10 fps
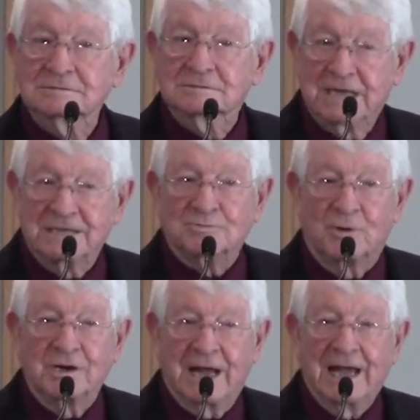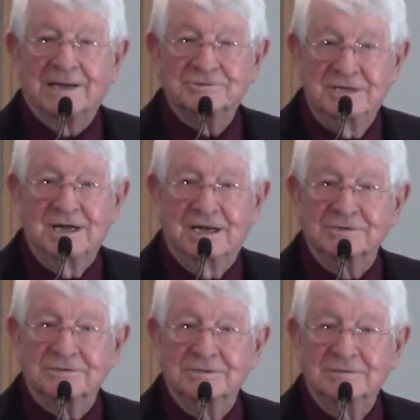That's what Acts
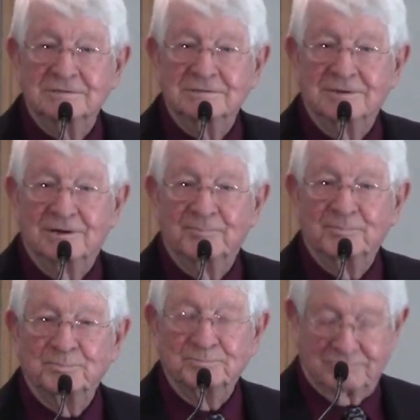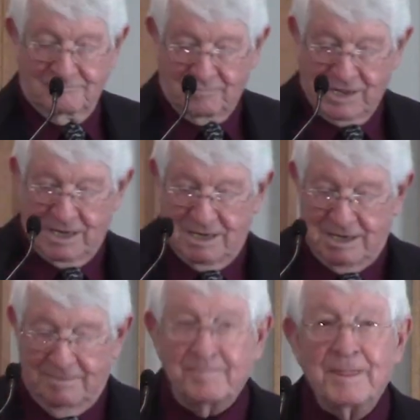does.
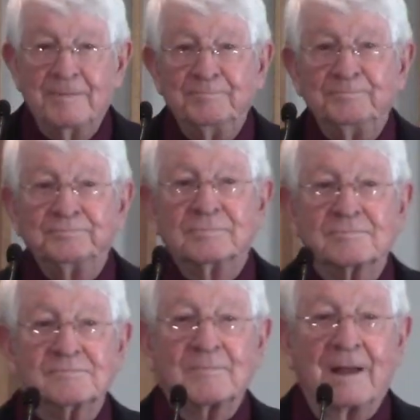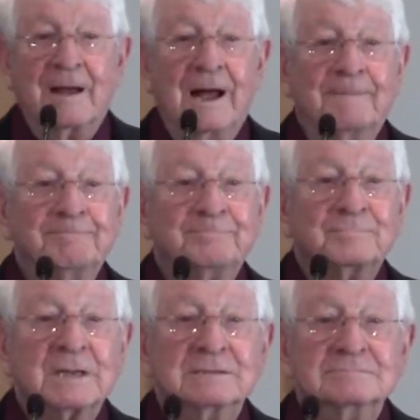Serving where needed. Huh? Doing the
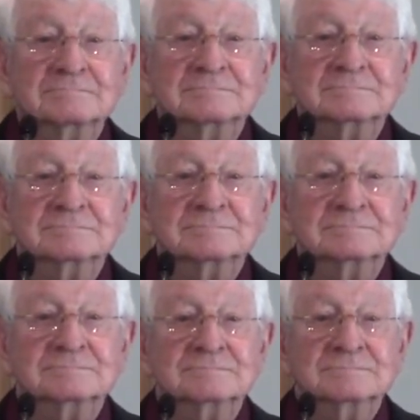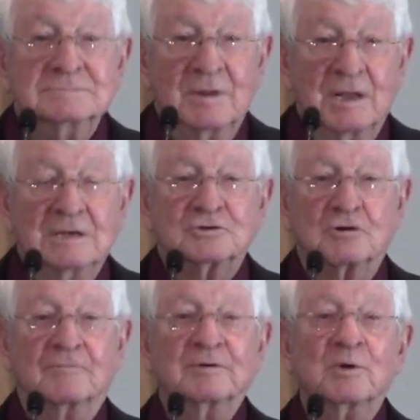right thing, serving where needed.
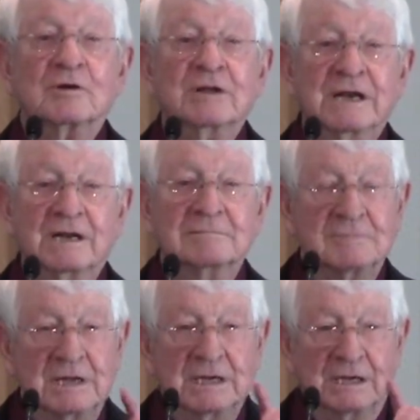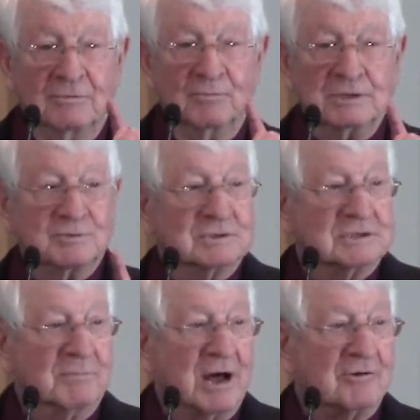Serving where needed, which was
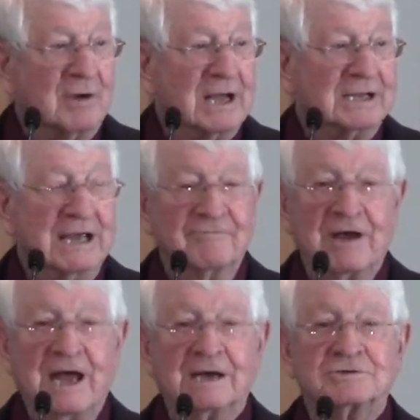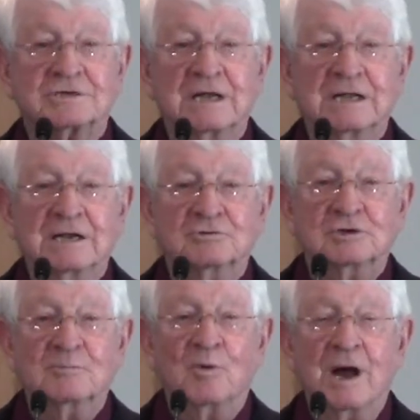the motto I gave Acts, and then
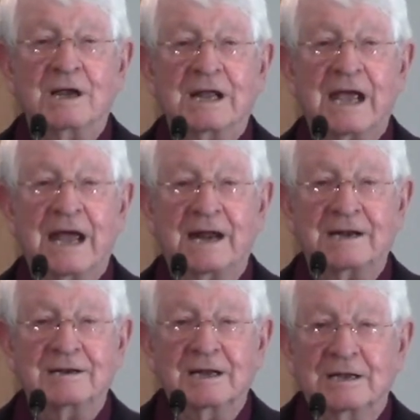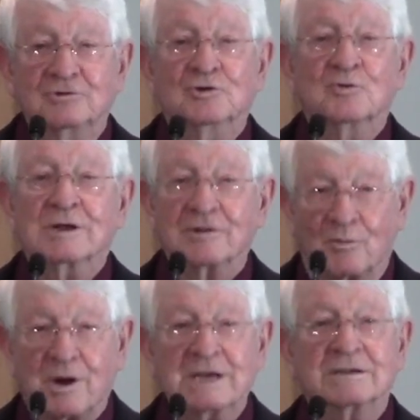Jim Whining added, doing the
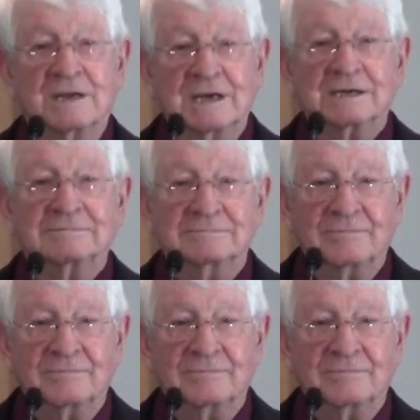right thing.